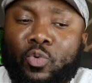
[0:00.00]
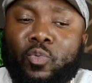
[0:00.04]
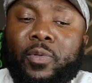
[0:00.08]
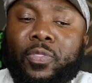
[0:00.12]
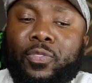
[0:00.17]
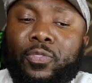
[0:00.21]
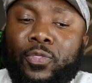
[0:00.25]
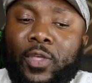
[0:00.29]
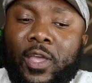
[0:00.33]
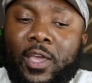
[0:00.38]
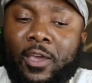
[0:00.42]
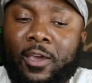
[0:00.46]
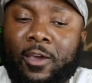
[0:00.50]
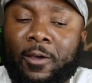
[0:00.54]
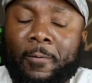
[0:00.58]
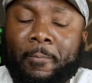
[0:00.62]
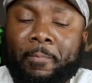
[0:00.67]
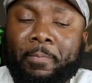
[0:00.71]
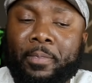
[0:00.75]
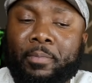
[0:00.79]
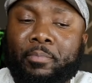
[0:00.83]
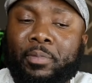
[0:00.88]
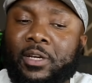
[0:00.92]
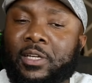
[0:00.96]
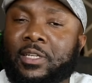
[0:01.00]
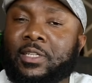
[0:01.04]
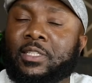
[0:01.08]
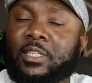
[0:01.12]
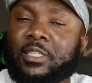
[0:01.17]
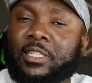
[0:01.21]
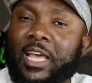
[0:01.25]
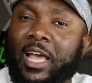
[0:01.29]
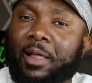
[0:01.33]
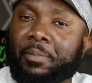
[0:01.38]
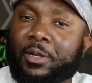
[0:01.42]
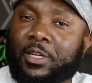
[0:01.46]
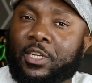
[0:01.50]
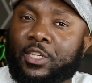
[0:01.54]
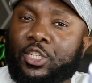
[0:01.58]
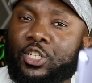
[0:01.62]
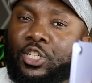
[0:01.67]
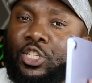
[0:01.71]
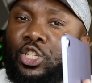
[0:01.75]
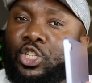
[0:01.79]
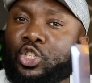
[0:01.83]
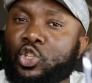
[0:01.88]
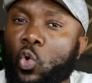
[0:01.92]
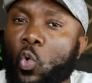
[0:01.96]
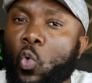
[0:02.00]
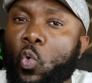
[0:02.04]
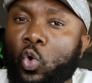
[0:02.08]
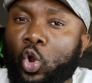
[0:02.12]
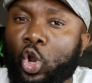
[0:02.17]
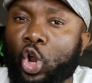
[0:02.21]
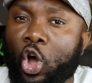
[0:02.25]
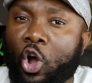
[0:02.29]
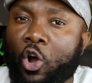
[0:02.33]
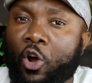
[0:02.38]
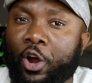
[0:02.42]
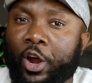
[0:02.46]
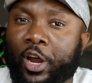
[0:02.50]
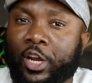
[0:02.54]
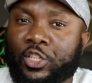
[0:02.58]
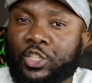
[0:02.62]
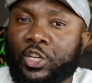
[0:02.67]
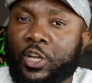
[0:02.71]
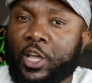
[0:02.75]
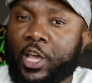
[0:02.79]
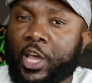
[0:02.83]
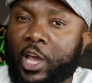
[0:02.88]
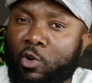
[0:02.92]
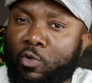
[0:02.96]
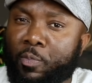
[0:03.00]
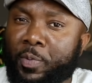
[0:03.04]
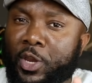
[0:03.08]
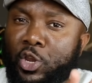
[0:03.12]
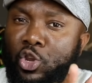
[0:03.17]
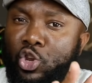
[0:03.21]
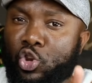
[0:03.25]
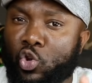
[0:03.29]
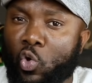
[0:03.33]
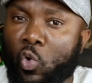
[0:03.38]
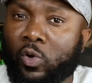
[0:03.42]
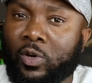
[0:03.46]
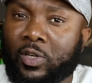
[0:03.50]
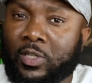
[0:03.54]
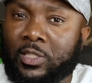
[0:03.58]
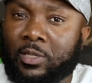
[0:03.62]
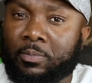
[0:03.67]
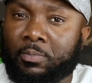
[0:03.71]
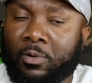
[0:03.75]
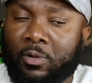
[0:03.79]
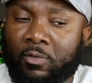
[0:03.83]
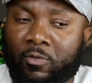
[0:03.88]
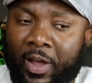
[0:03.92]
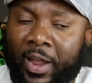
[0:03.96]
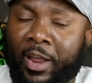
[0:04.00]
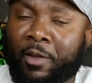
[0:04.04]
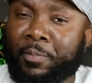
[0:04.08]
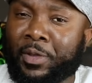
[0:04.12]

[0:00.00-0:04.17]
you would think because the tablet is so large, it will be noticeable, right?